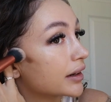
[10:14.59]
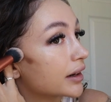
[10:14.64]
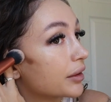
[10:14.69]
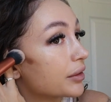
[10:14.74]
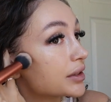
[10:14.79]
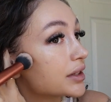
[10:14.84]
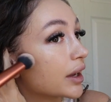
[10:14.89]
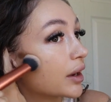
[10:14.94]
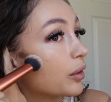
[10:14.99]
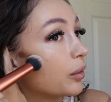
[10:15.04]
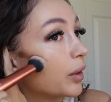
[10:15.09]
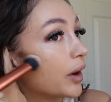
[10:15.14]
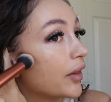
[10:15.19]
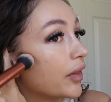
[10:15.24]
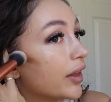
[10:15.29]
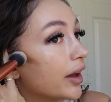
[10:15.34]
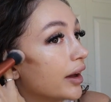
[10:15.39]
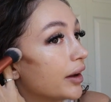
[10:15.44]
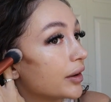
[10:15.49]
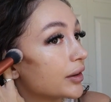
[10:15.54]
And I was like,
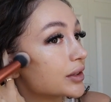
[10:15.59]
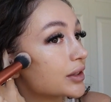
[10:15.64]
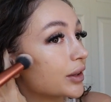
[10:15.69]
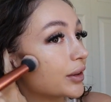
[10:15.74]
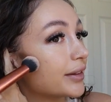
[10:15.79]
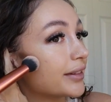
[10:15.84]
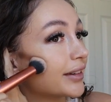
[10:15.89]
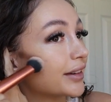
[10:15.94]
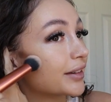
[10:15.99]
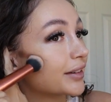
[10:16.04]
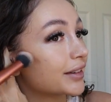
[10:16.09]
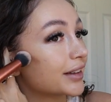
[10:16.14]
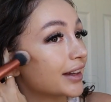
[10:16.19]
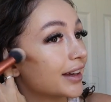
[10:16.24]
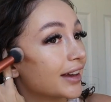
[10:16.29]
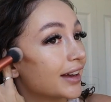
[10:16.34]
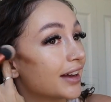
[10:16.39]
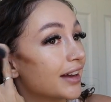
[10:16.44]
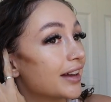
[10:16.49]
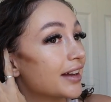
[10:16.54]
what the hell? So
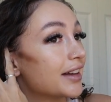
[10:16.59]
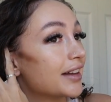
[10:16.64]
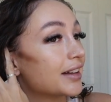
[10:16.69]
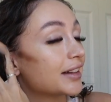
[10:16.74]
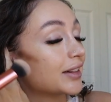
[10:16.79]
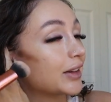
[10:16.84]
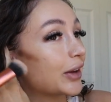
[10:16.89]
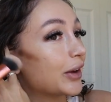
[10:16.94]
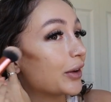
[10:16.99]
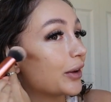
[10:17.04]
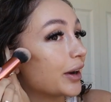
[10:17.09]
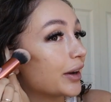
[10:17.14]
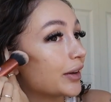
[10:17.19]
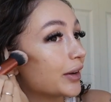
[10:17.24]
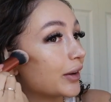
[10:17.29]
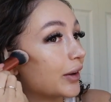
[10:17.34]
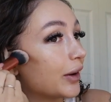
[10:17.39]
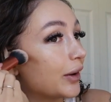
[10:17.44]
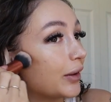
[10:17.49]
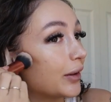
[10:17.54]
literally Leo had
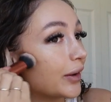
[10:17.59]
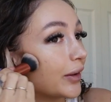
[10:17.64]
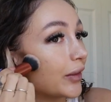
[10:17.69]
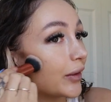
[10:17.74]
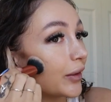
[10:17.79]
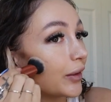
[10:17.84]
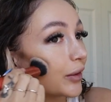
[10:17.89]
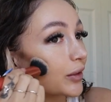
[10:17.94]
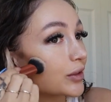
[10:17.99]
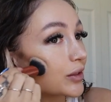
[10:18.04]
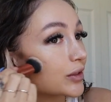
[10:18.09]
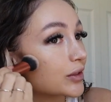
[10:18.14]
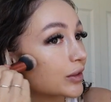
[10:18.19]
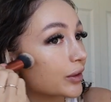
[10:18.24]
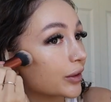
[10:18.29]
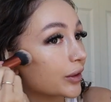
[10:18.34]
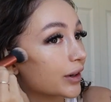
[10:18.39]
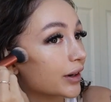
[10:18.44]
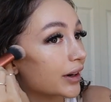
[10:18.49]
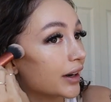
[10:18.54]
to go in the grocery
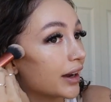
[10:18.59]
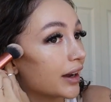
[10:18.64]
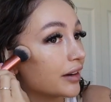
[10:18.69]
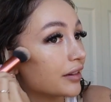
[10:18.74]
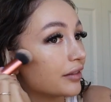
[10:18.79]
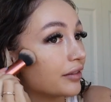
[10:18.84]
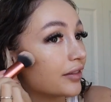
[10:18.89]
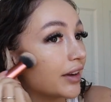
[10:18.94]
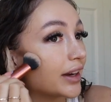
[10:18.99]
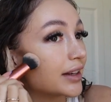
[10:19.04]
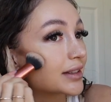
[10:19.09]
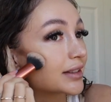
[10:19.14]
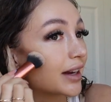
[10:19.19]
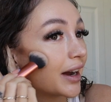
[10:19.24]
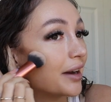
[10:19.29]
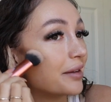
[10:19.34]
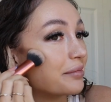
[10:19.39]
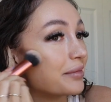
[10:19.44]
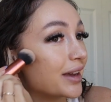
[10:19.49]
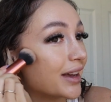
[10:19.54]
store and
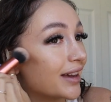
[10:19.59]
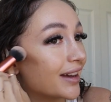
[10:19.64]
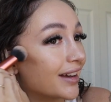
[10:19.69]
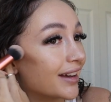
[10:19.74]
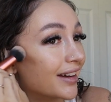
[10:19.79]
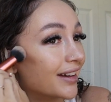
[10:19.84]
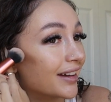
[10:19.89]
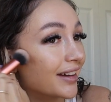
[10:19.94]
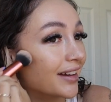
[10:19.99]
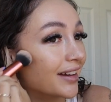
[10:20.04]
FaceTime me